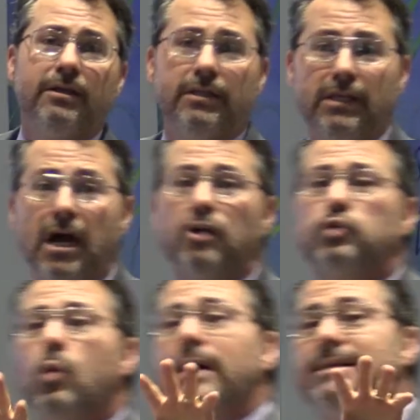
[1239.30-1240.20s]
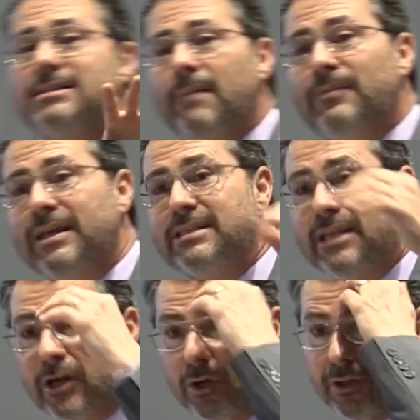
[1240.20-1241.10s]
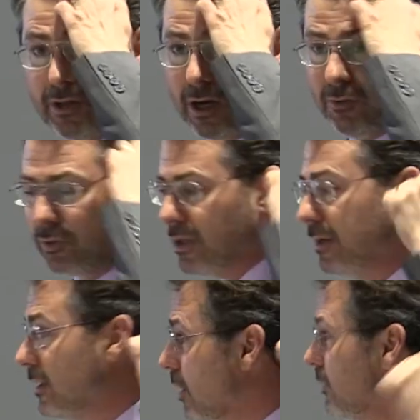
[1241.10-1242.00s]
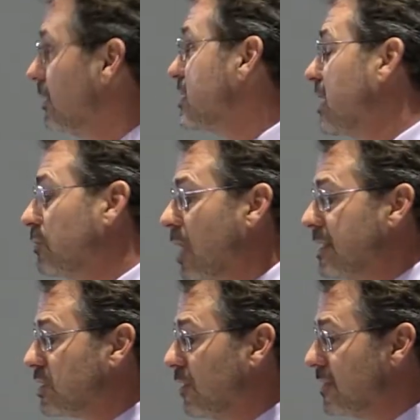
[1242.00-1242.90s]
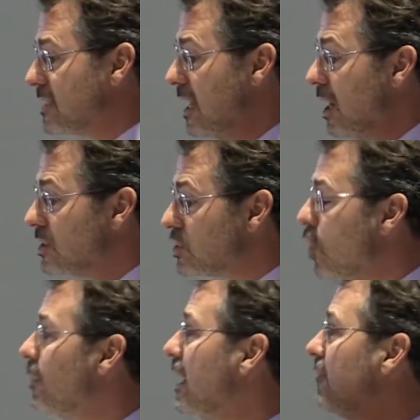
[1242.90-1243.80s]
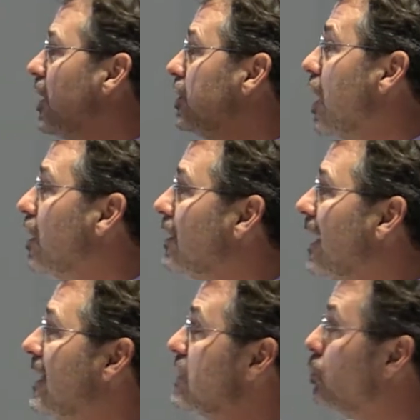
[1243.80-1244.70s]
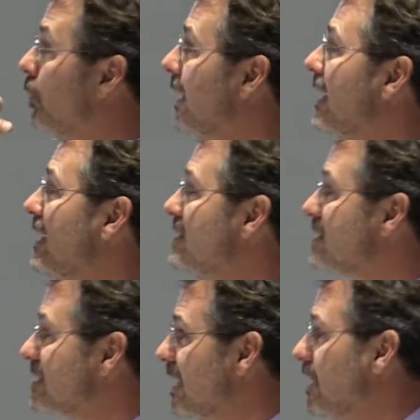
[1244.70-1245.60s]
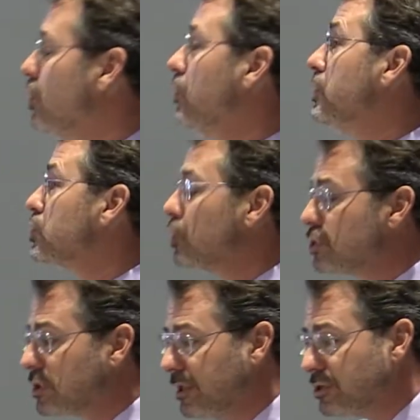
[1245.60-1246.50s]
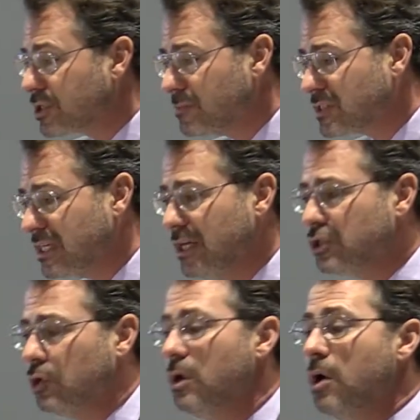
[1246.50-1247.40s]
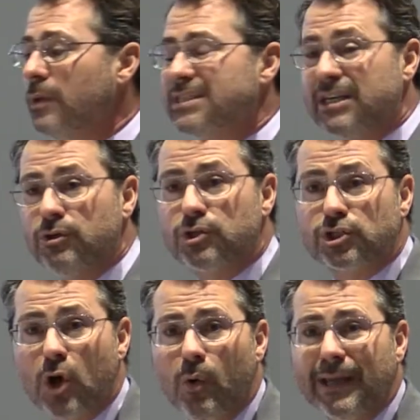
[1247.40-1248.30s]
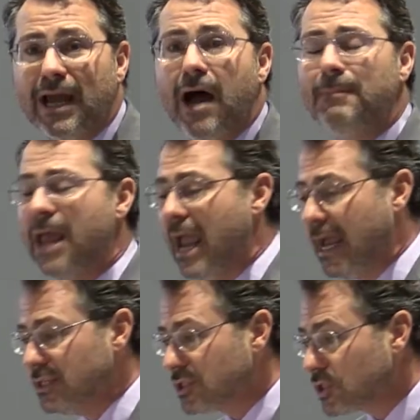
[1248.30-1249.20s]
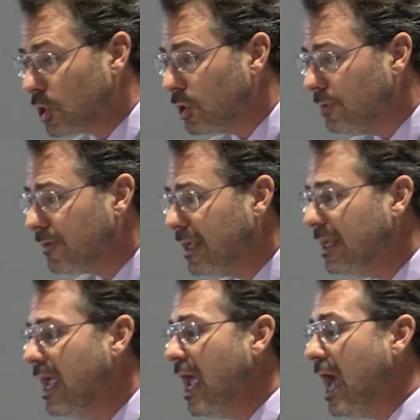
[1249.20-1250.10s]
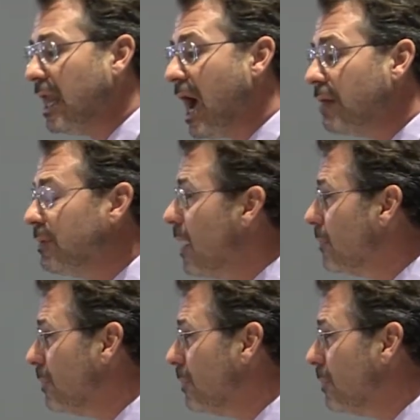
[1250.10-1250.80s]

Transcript: the young 20 somethings here in the, out in the, out in the sunrise service. So many of our young ladies, we see you. The church leadership sees you. We see you showing up and serving. And I remember